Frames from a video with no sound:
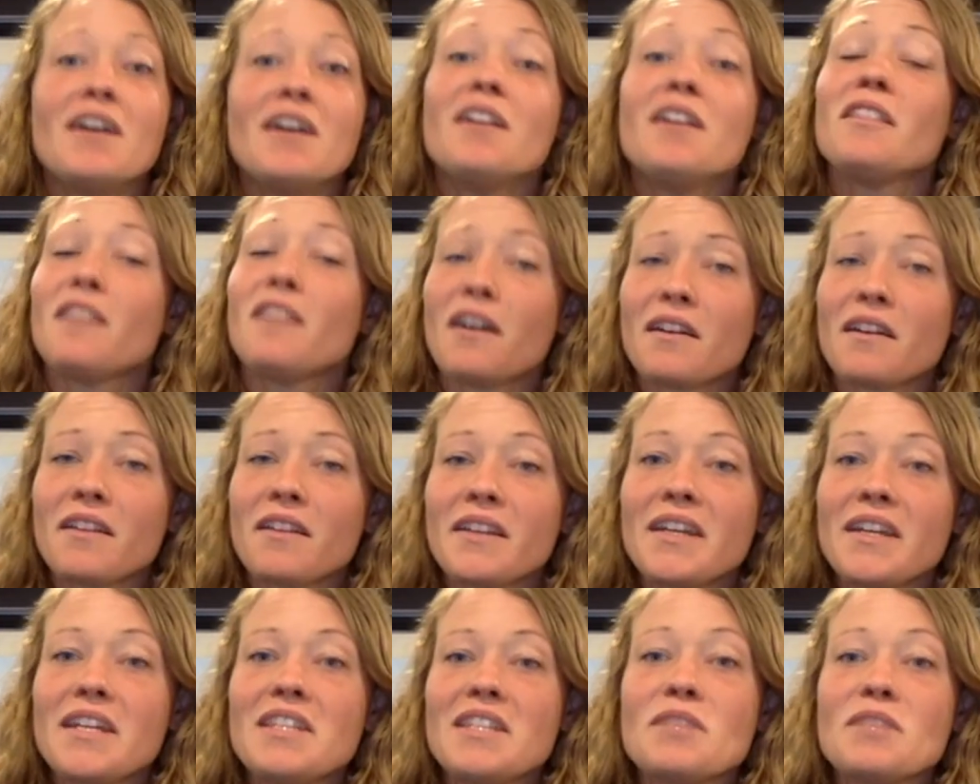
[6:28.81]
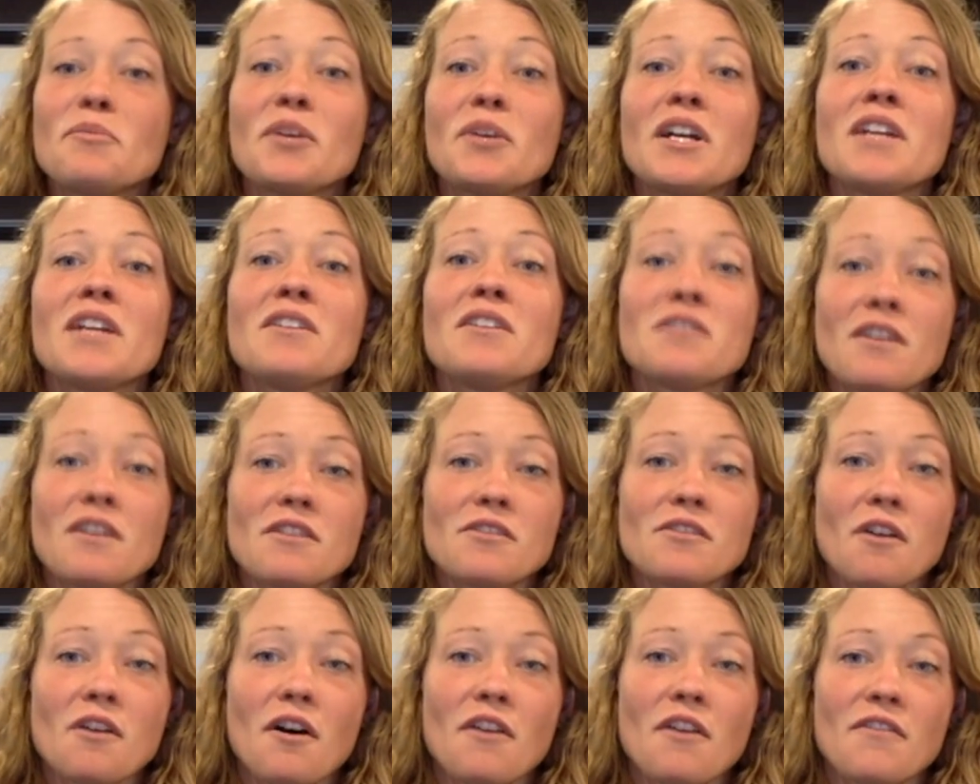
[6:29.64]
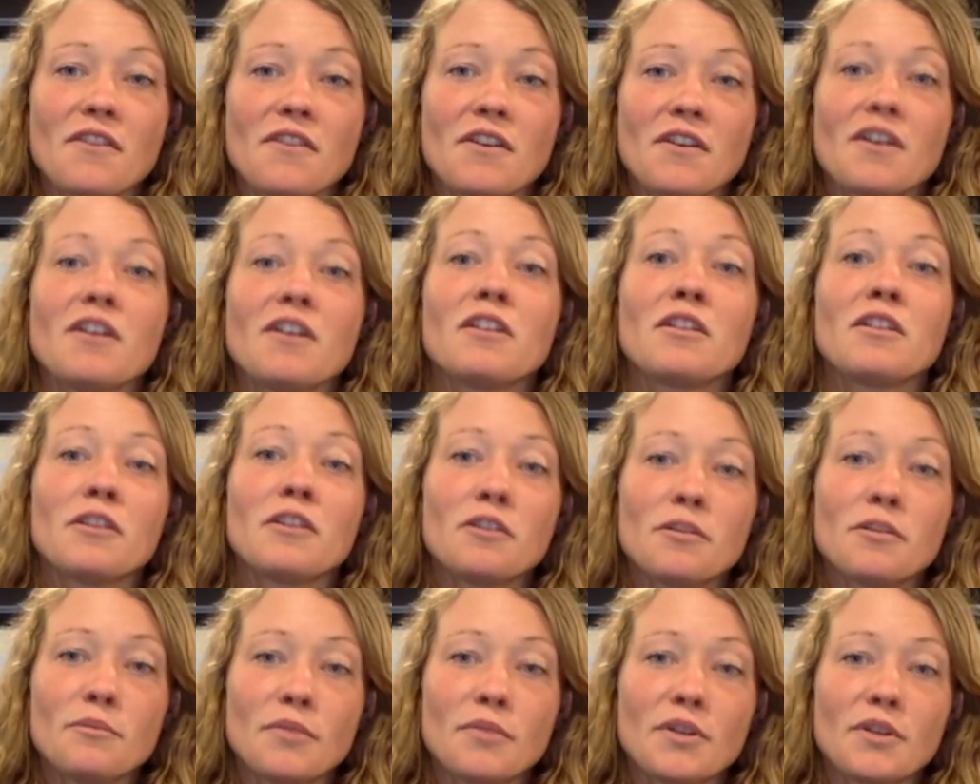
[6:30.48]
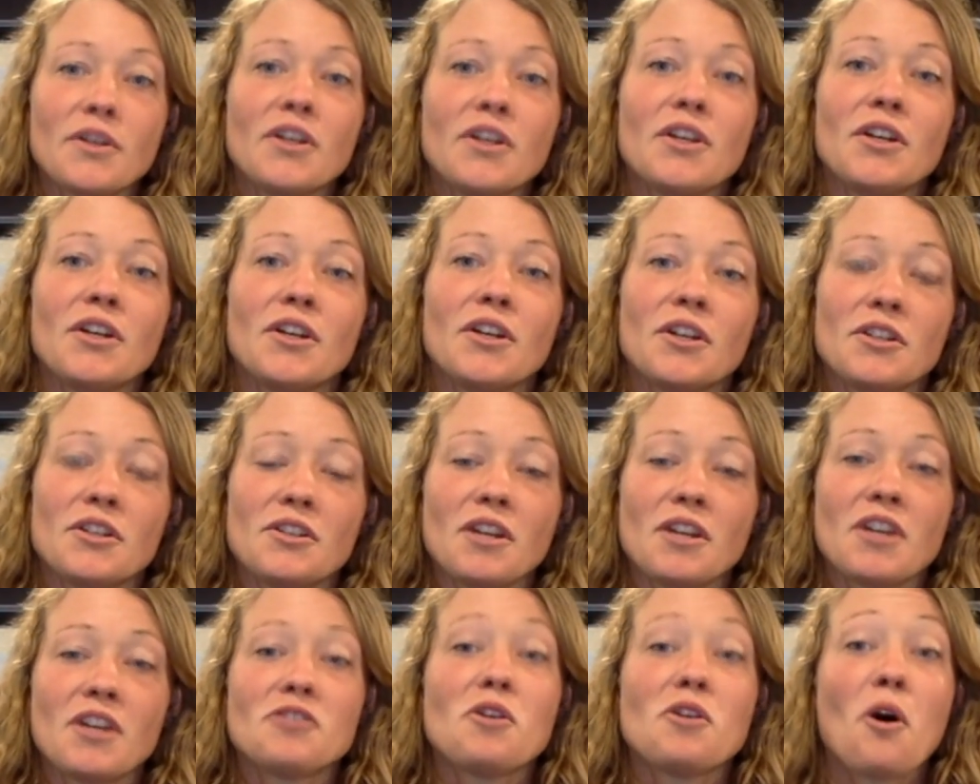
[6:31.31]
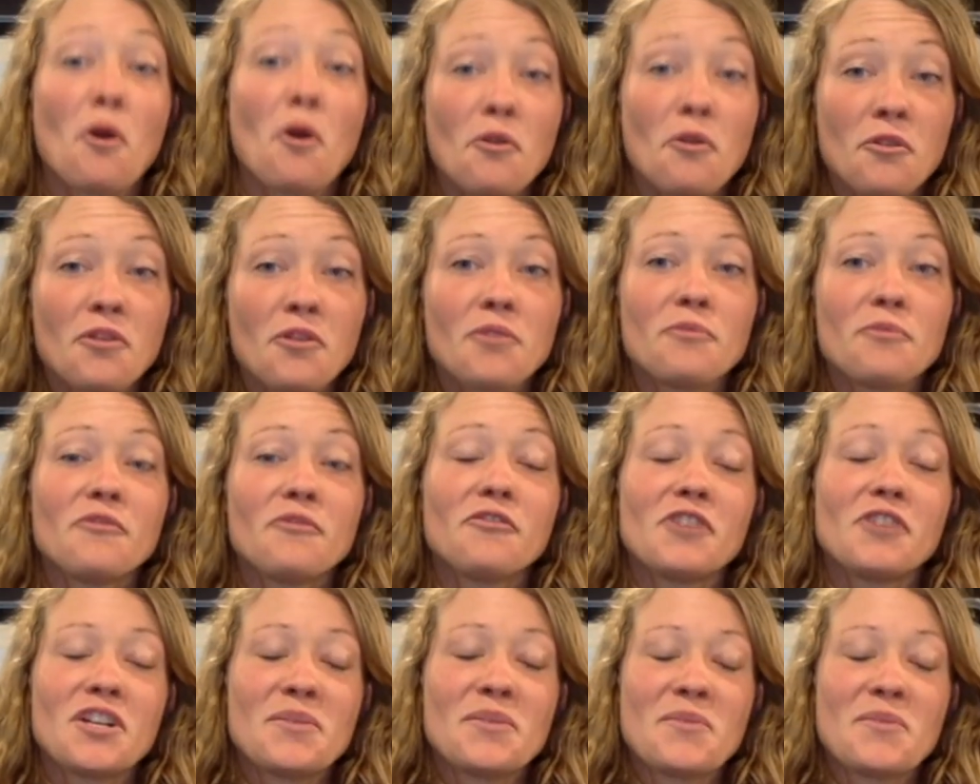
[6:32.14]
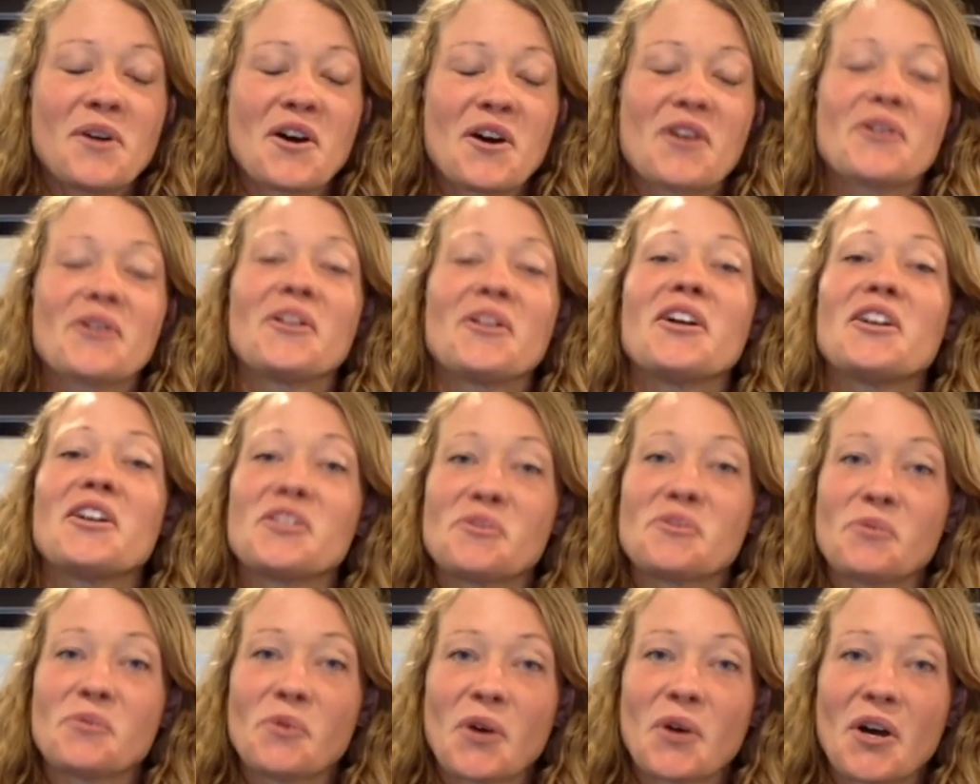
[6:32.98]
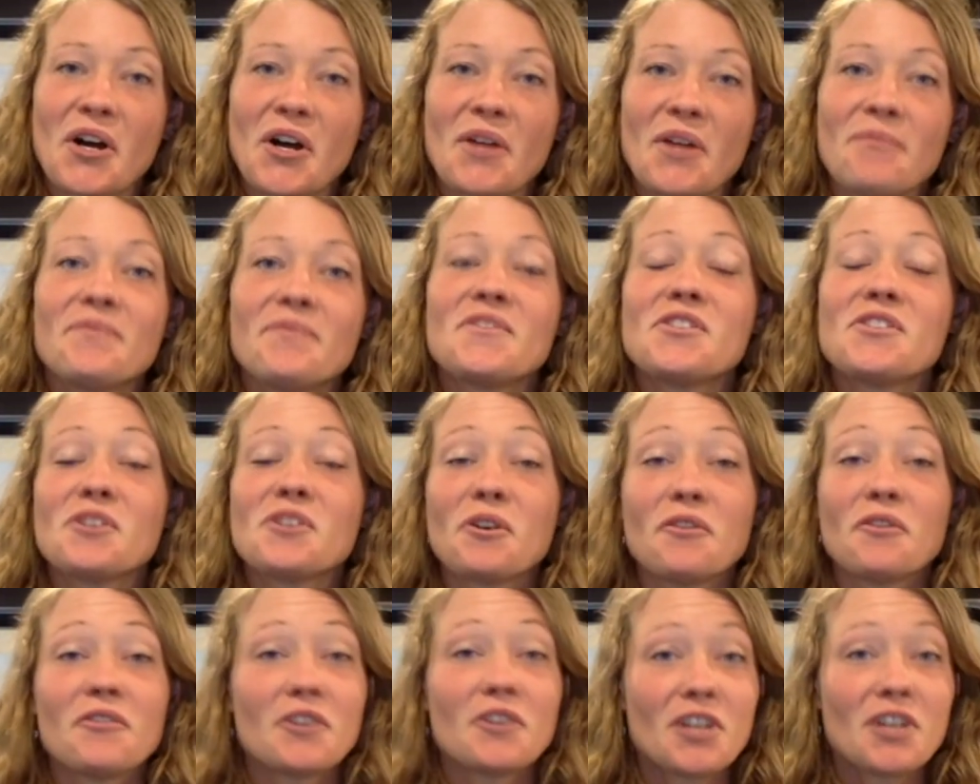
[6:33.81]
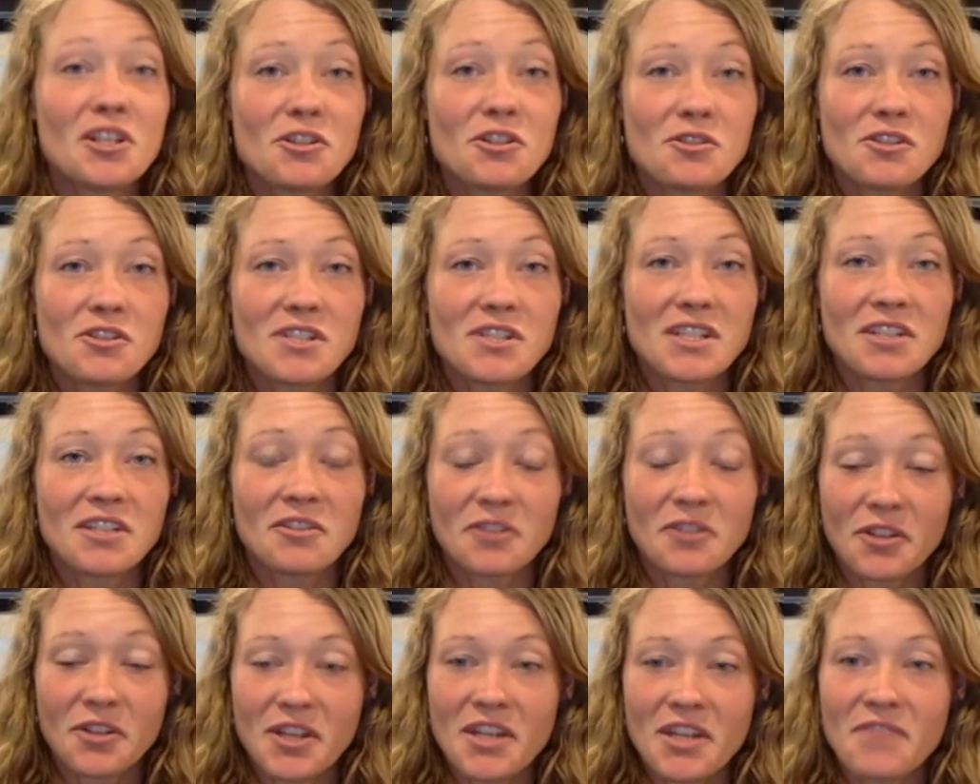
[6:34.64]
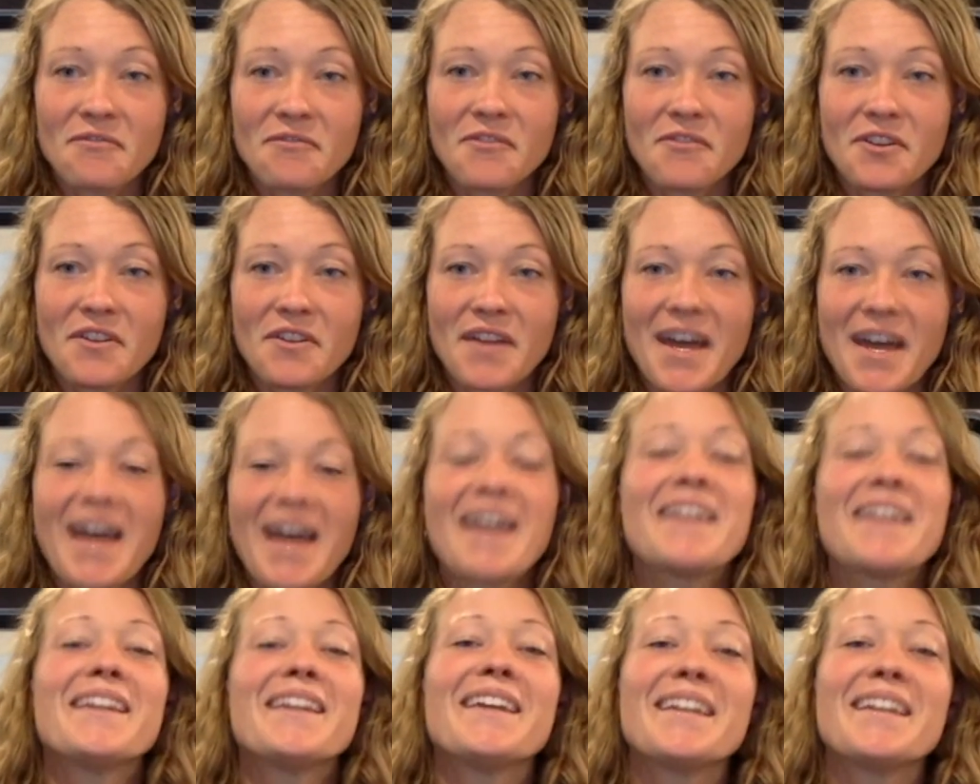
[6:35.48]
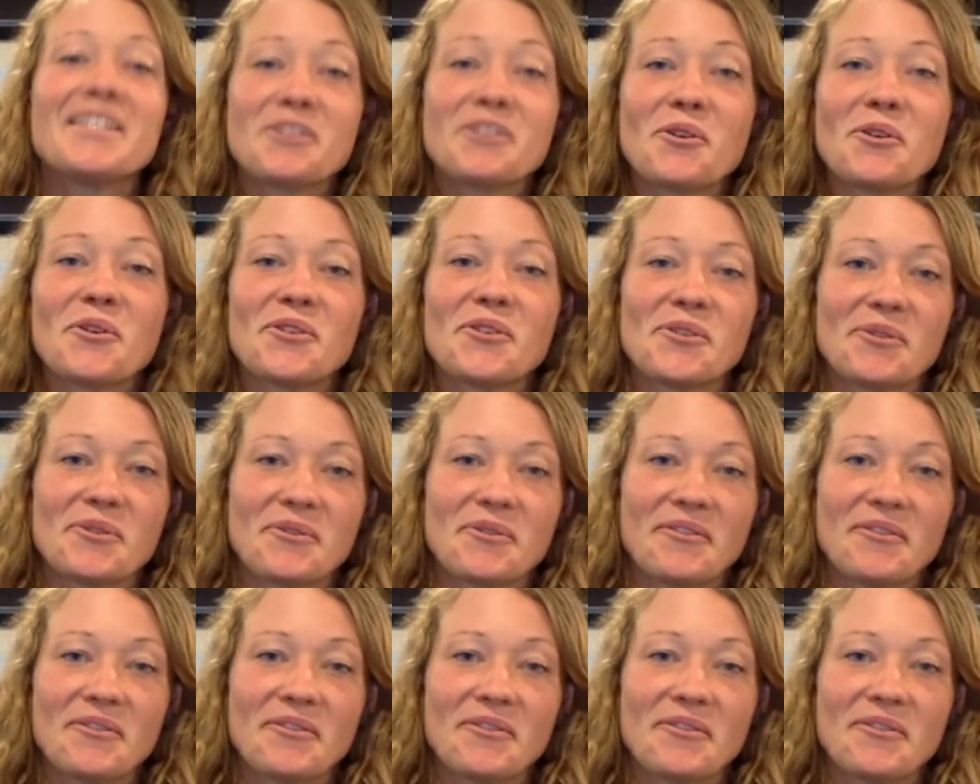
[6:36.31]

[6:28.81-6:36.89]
Luckily, the brand does offer a toe loop-free model as well. So if you're interested in looking for that, it's also